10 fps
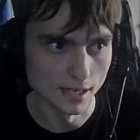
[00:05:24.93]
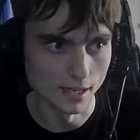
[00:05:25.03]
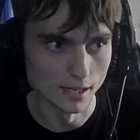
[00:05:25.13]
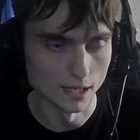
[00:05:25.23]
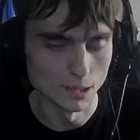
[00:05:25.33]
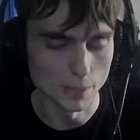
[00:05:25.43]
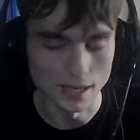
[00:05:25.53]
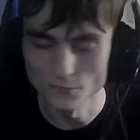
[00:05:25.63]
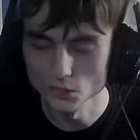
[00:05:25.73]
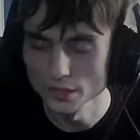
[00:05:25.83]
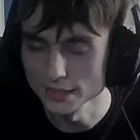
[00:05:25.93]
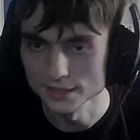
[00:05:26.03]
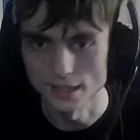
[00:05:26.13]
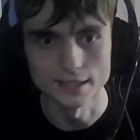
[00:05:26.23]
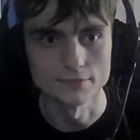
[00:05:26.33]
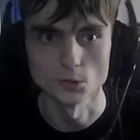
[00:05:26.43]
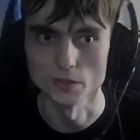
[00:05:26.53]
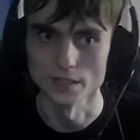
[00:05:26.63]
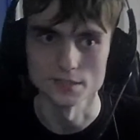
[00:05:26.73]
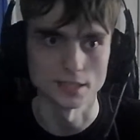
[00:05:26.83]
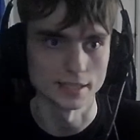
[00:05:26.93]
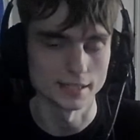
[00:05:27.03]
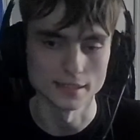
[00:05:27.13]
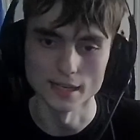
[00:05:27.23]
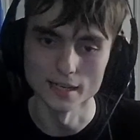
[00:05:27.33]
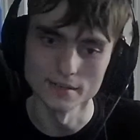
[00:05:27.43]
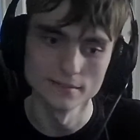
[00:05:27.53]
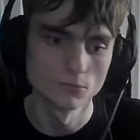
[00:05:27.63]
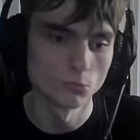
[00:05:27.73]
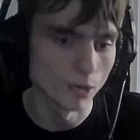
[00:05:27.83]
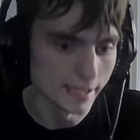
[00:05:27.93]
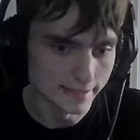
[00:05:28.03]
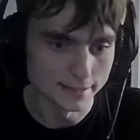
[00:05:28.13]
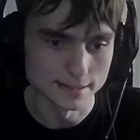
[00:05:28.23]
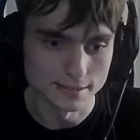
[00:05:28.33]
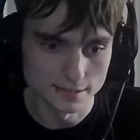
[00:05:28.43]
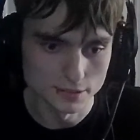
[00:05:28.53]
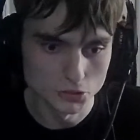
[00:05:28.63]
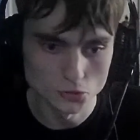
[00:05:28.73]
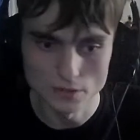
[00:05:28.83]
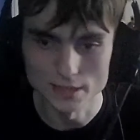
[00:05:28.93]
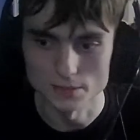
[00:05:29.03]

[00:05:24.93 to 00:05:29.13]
I'm really excited for this. I cannot wait to do this,